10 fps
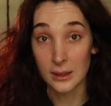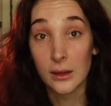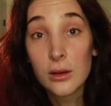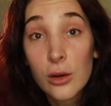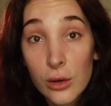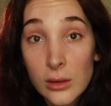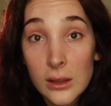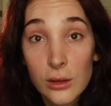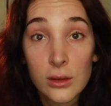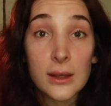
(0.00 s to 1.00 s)
I
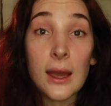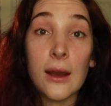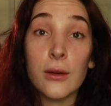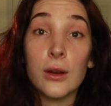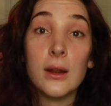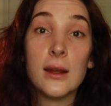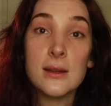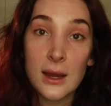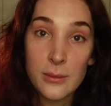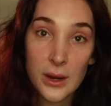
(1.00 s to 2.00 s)
currently look like Hagrid. I
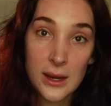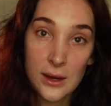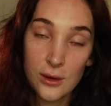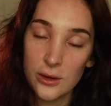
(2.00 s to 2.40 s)
dyed my hair